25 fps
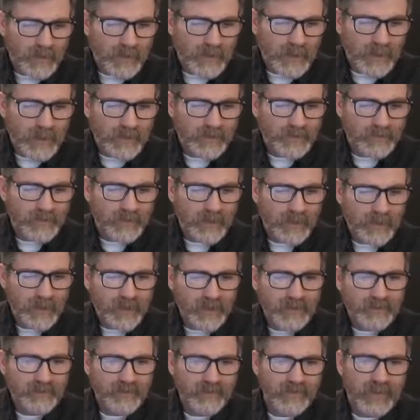And
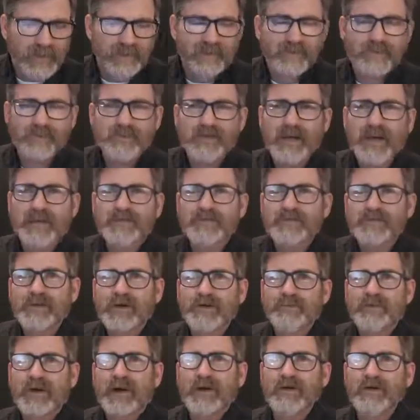see, that's the type of
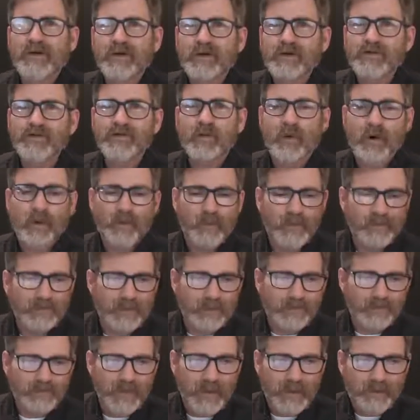stuff I look for when
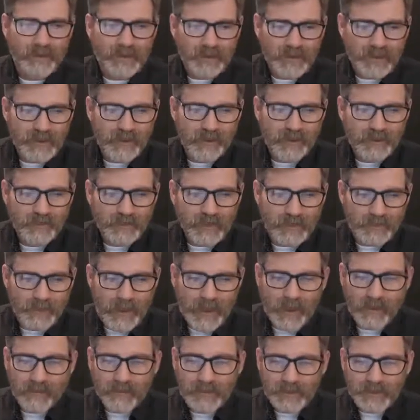these type videos come
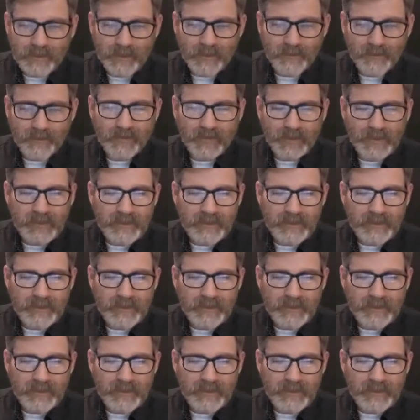out, because there